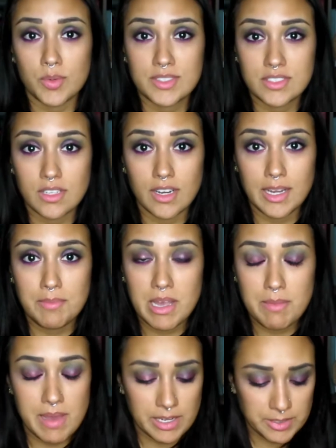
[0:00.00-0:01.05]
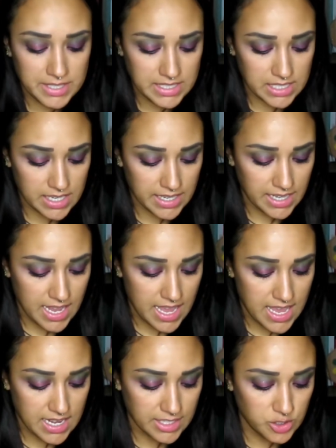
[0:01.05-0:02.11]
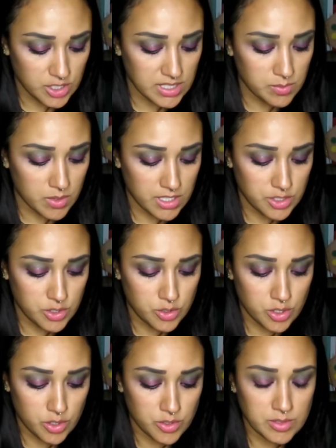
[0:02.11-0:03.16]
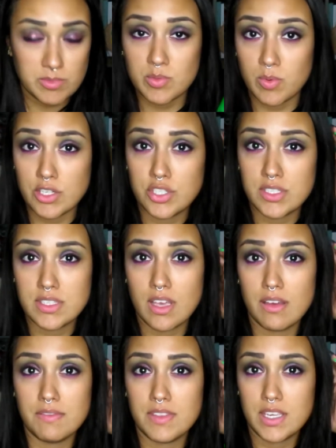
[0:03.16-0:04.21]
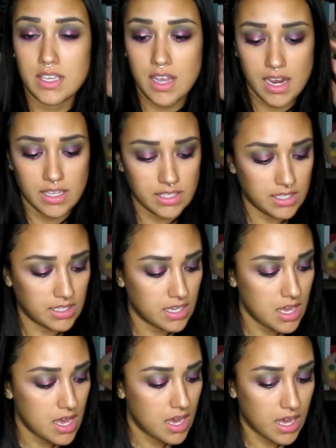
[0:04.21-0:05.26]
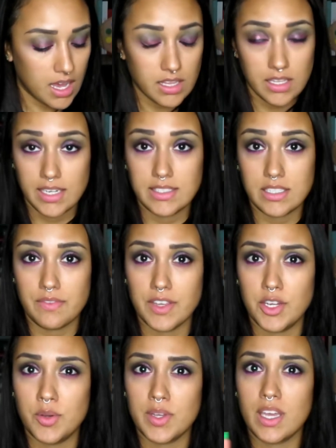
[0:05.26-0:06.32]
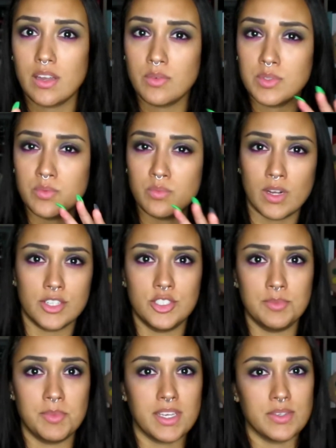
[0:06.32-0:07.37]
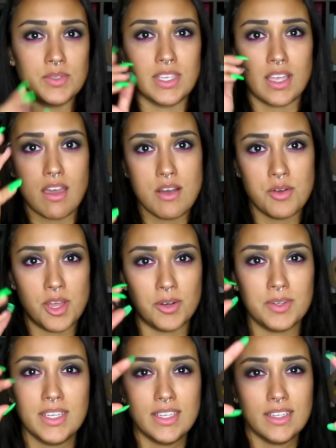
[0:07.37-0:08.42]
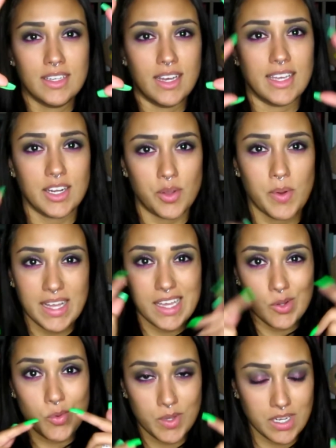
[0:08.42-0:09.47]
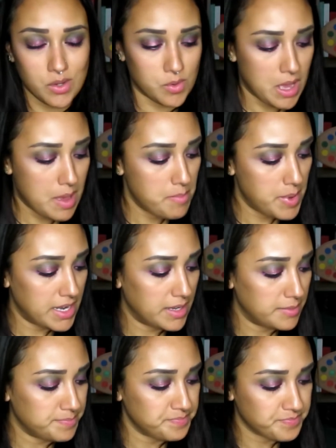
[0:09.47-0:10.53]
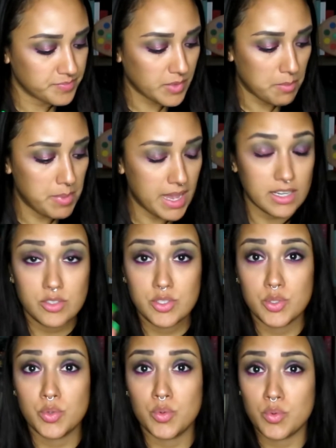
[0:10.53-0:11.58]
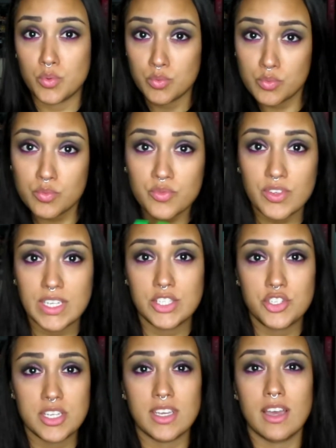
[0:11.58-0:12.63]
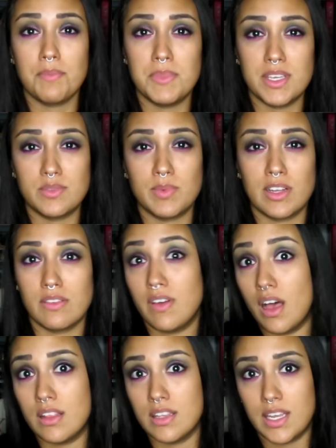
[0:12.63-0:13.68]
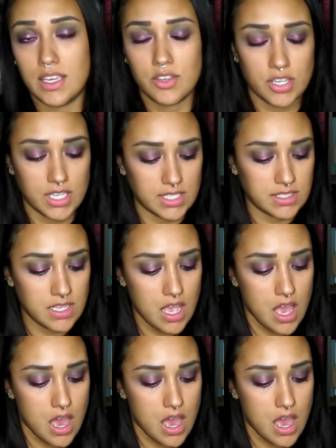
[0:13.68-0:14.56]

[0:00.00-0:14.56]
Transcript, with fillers: sorry, my battery died, and I just wanted to show you some swatches of the Kylie holiday stuff. I know I kind of was rushing because I was like, oh no, I gotta go. But back to finishing up this round of holiday goodies.